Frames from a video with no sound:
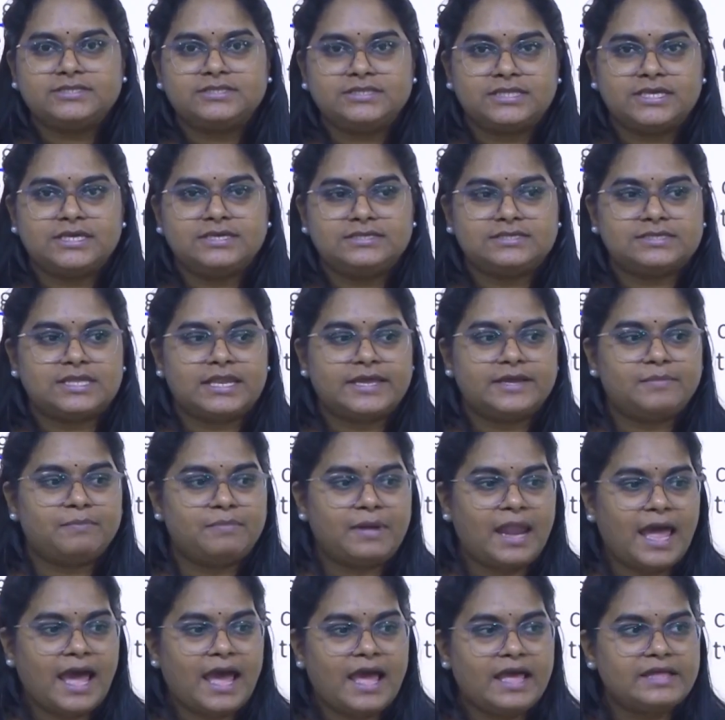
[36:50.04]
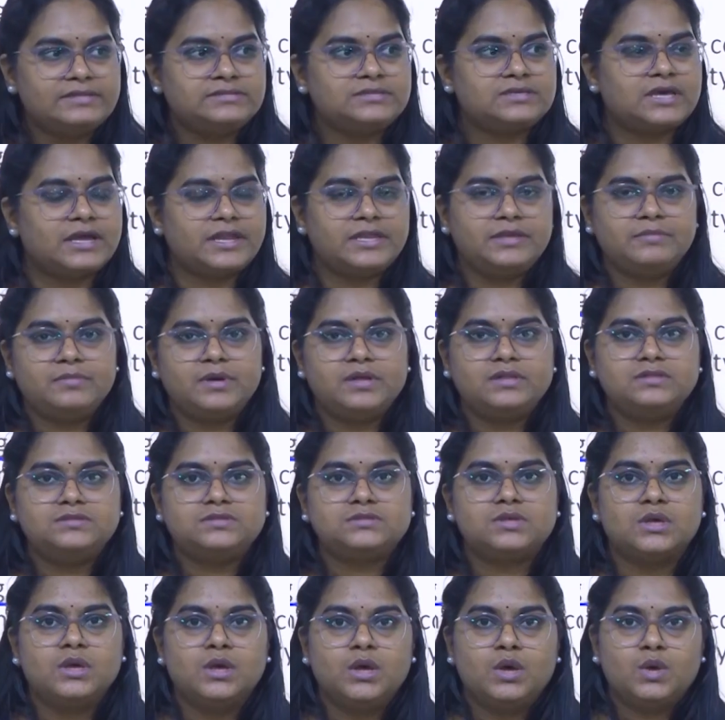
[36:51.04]
things like plants, animals,
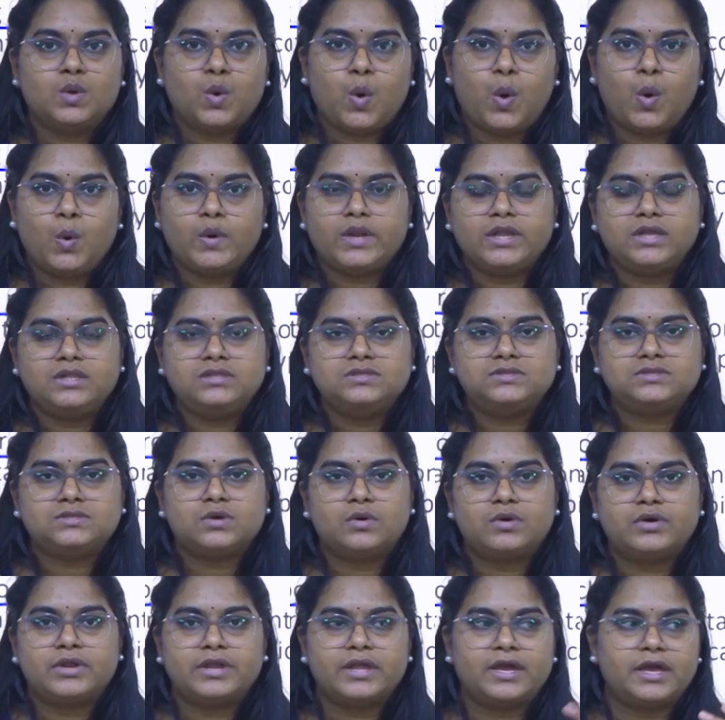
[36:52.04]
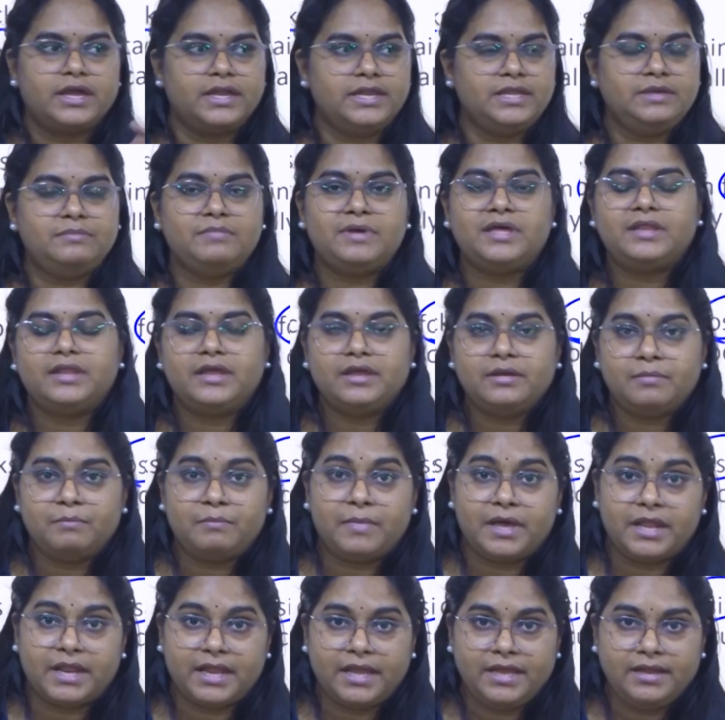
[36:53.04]
corals, or any
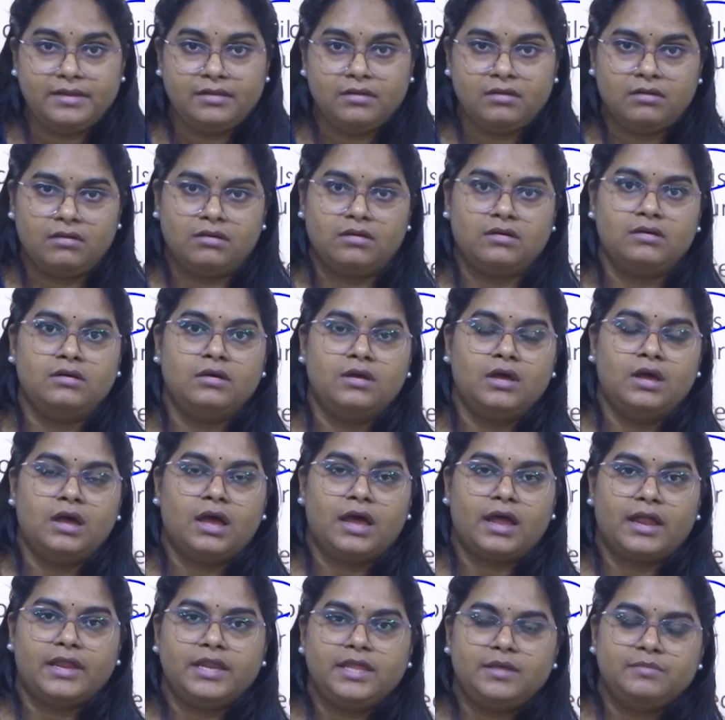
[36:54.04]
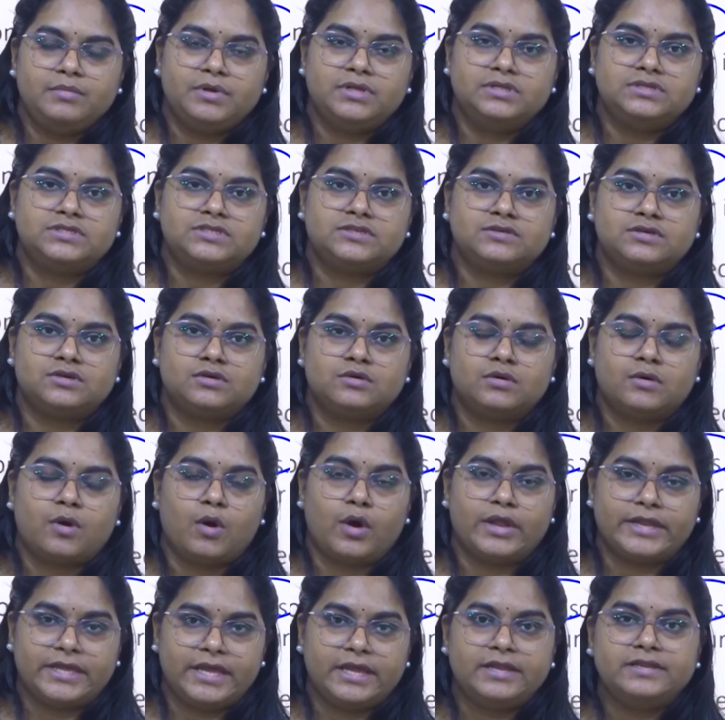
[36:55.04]
marine animals,
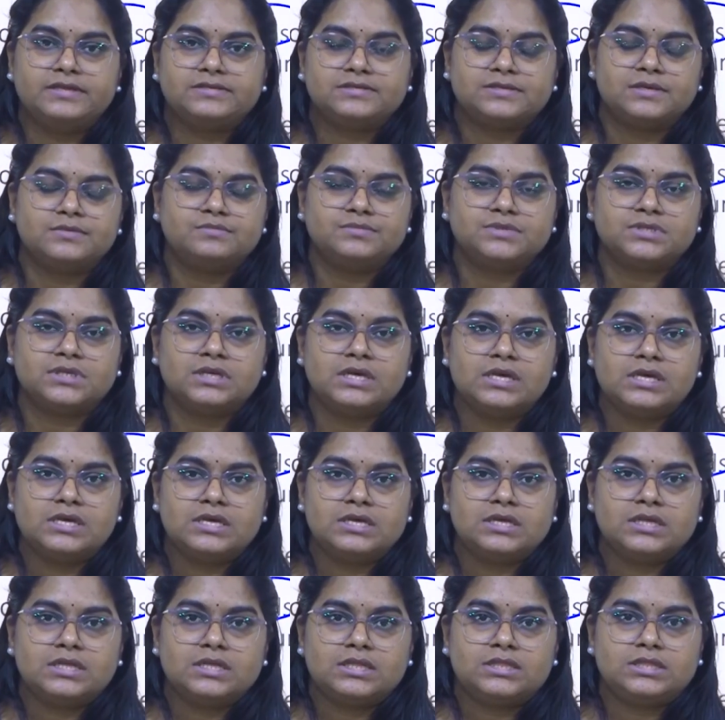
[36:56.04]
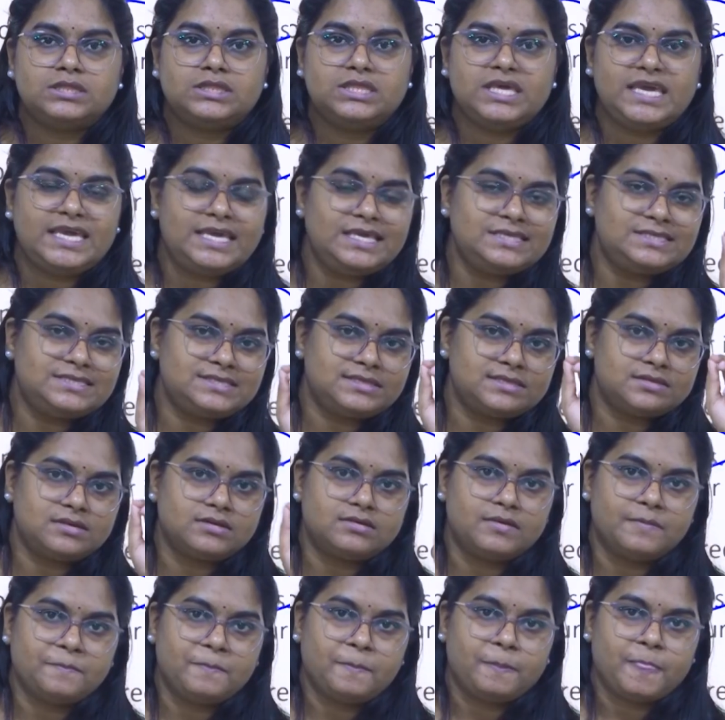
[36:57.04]
organisms. These,
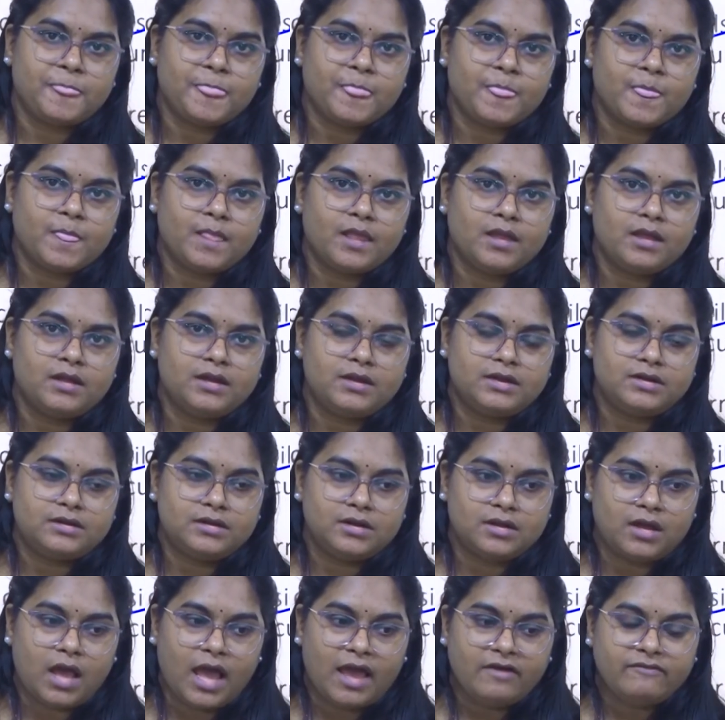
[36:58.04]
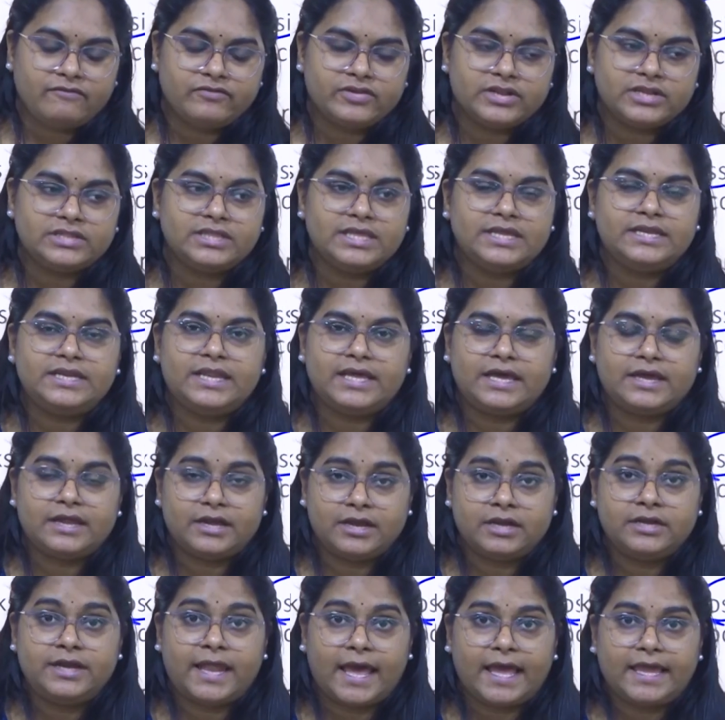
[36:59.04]
after they
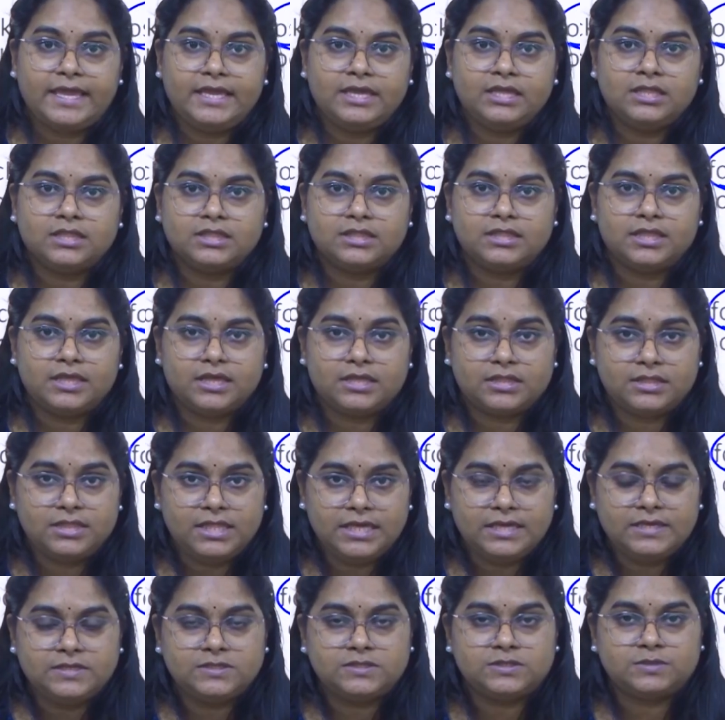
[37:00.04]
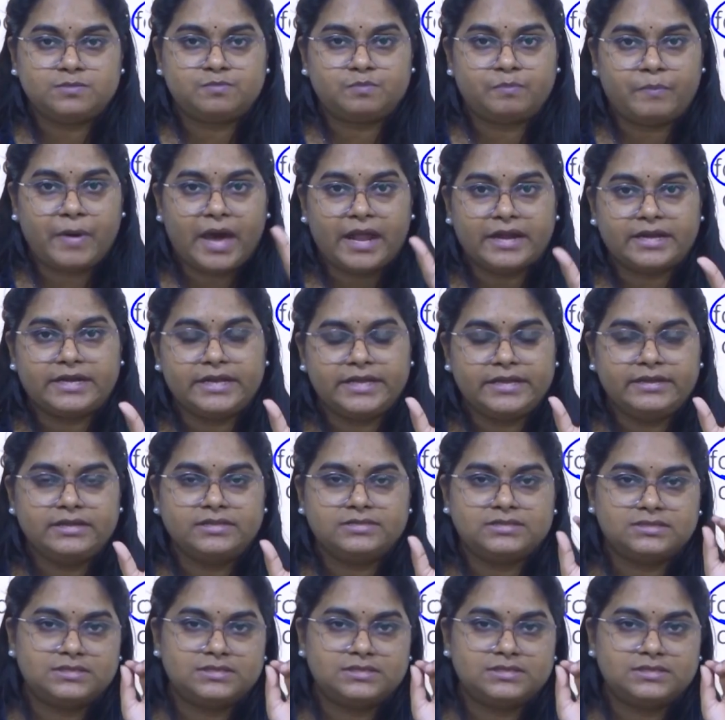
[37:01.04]
die, these particles,